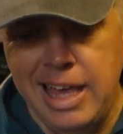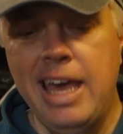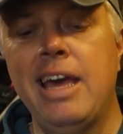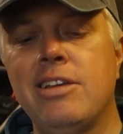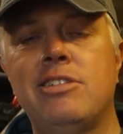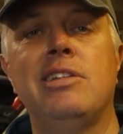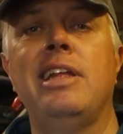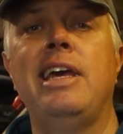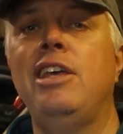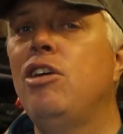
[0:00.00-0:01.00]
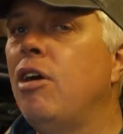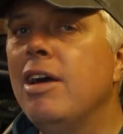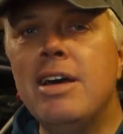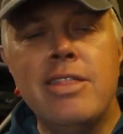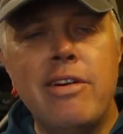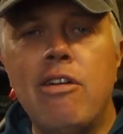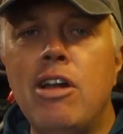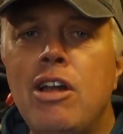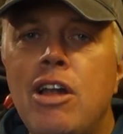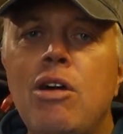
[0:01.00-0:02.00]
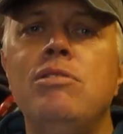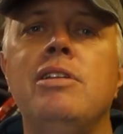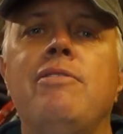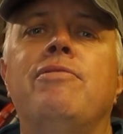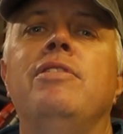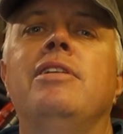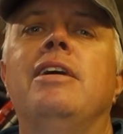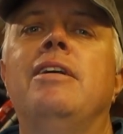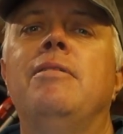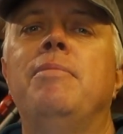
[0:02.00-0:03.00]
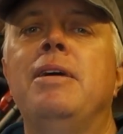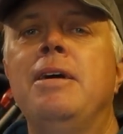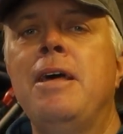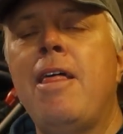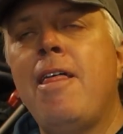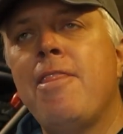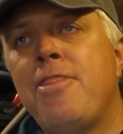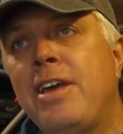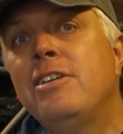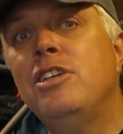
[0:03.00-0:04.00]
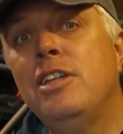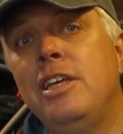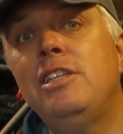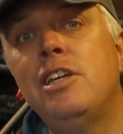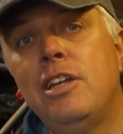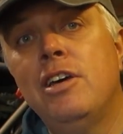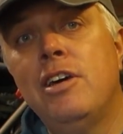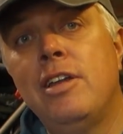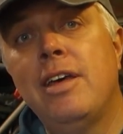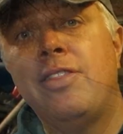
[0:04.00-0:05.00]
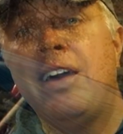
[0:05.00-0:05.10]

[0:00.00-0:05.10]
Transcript: gear sling, you got there are loads of different um, things you need to learn.